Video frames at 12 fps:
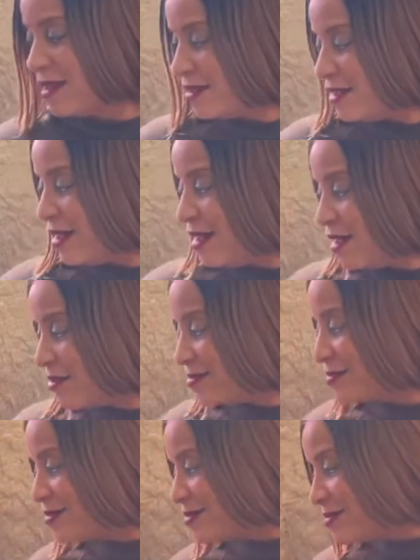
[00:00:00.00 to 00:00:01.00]
uh,
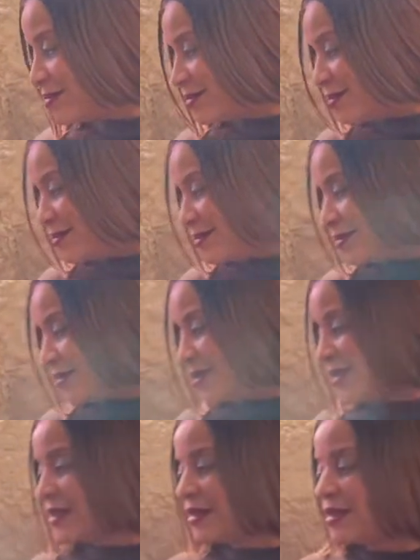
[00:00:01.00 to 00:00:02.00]

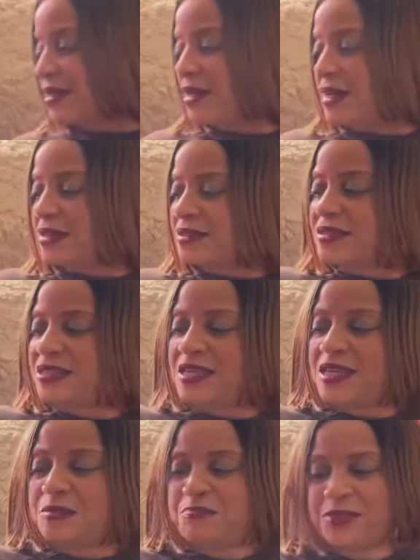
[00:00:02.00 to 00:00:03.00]
uh,
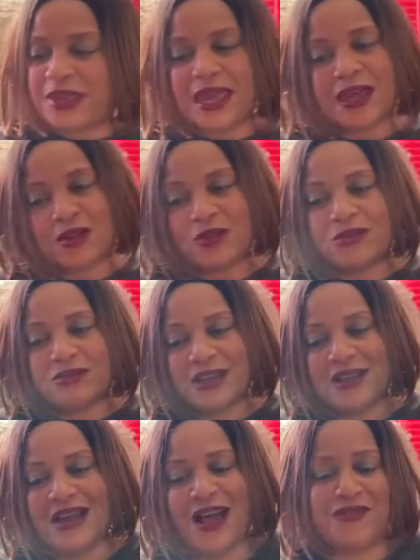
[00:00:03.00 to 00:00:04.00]
tea kettle.
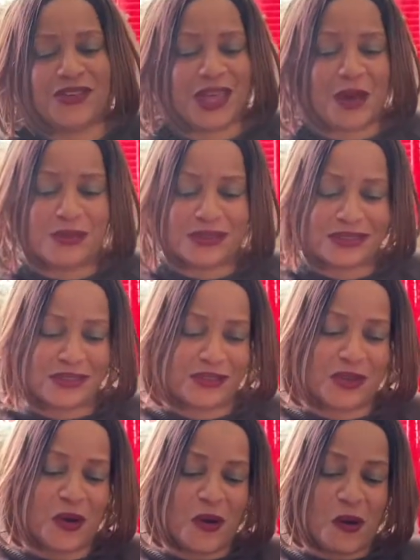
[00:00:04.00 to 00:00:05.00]
I forgot what this is
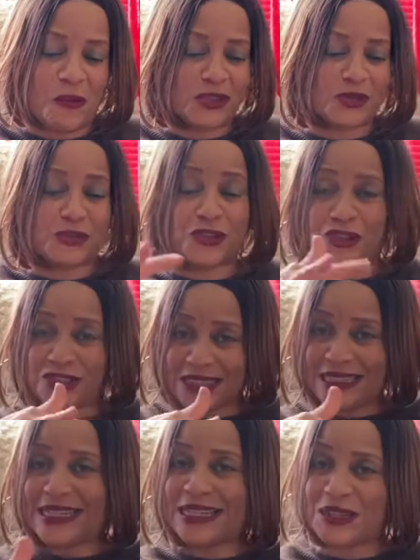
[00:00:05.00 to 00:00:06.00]
called, but you put your
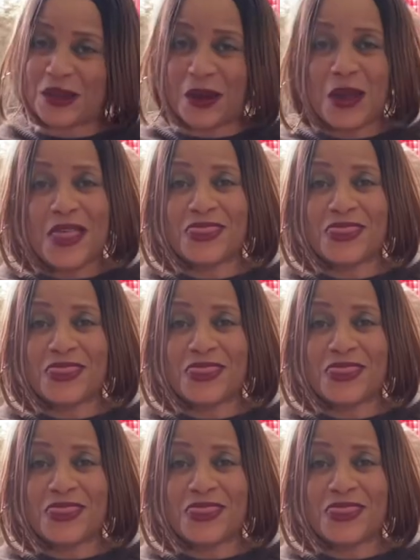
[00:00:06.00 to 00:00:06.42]
tea in there.